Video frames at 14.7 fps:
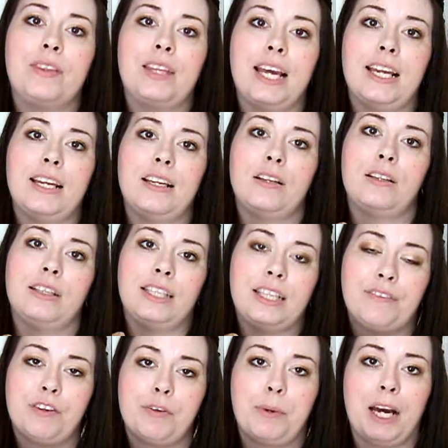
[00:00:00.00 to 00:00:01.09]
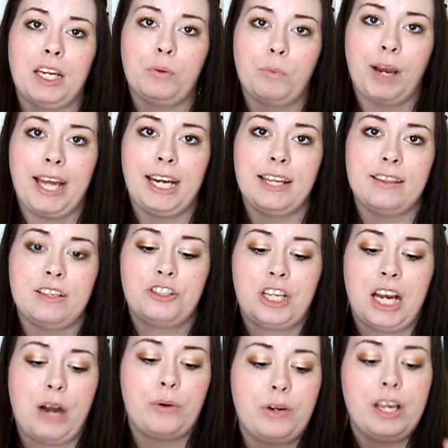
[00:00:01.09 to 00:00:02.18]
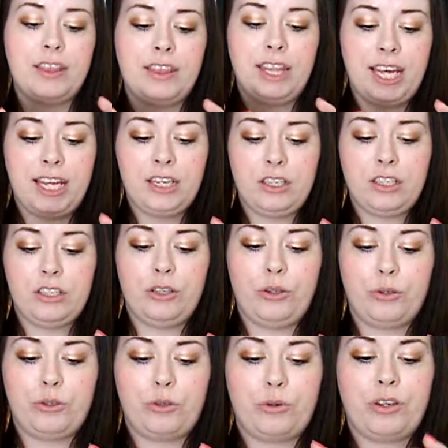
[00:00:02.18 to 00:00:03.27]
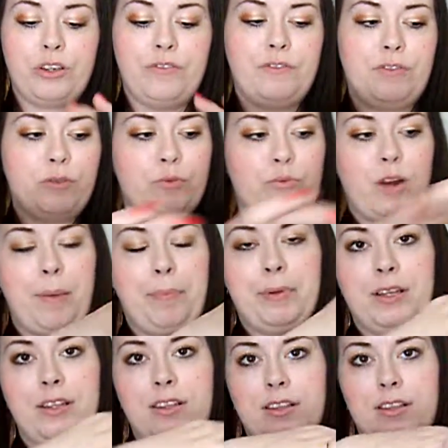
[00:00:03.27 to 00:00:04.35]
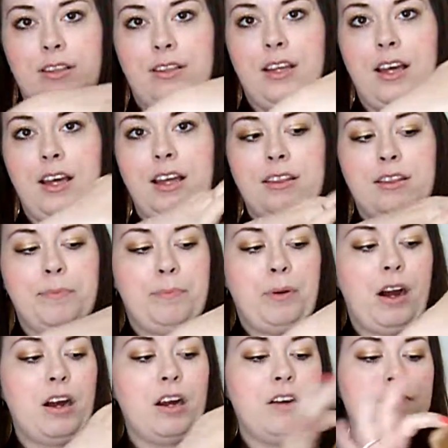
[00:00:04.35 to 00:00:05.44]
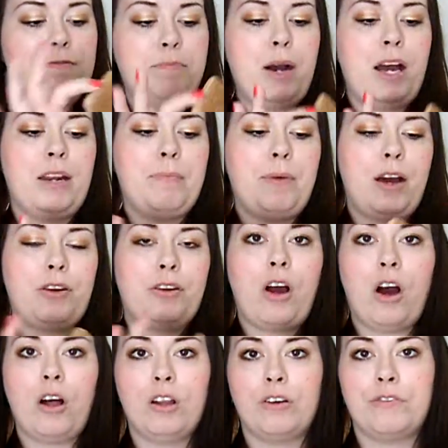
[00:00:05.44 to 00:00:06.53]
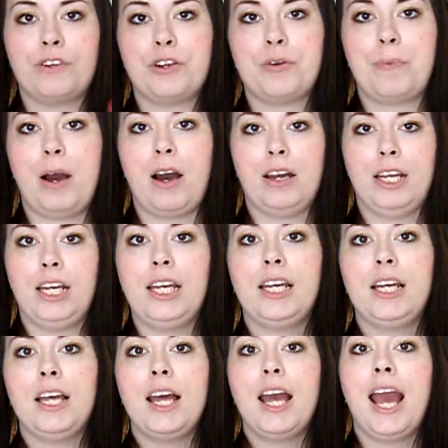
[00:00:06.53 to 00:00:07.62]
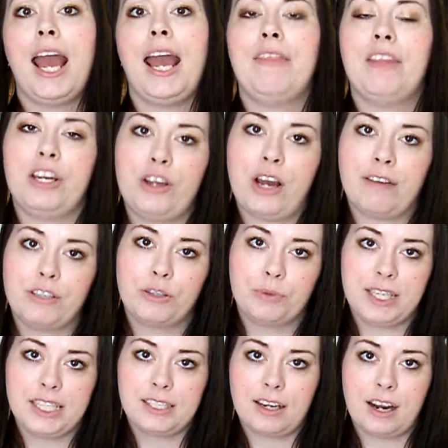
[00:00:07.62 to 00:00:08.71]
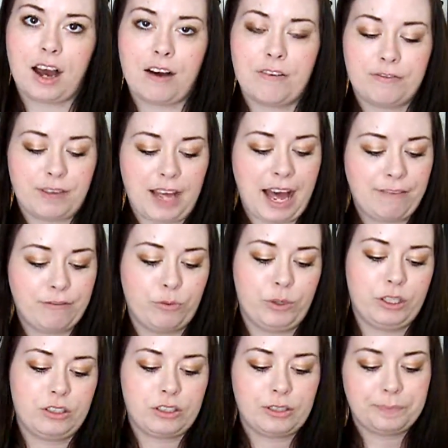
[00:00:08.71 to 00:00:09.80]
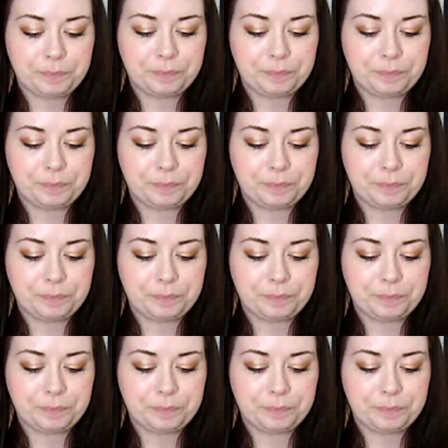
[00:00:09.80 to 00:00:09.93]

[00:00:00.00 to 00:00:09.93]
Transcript: Then leave your body wet in the shower, and then you sort of rub the bar of body butter all over your body, and then you have to rinse it off afterwards.